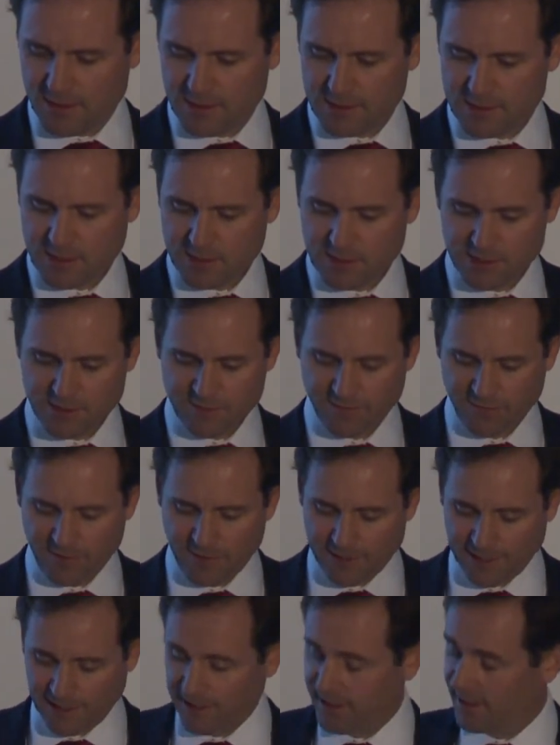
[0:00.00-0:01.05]
So just
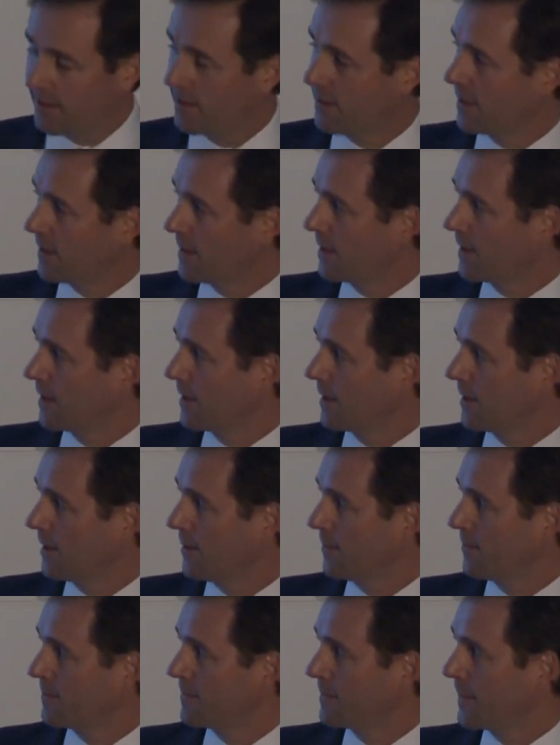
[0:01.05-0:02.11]
finally,
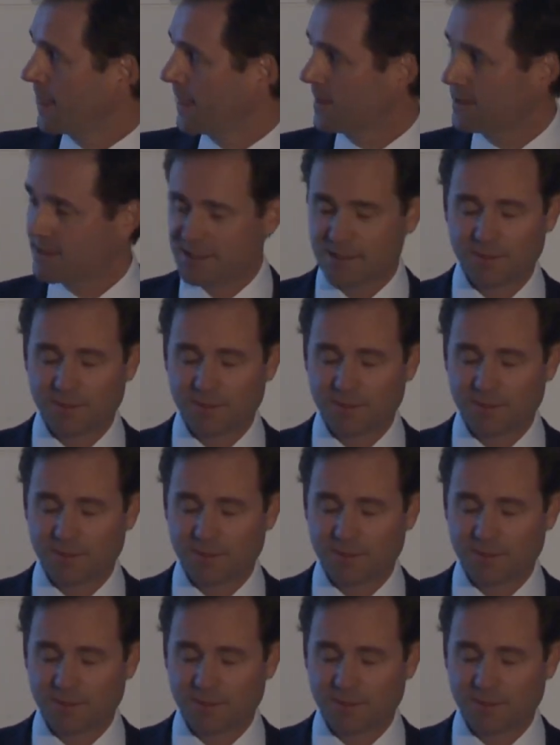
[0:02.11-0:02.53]
there's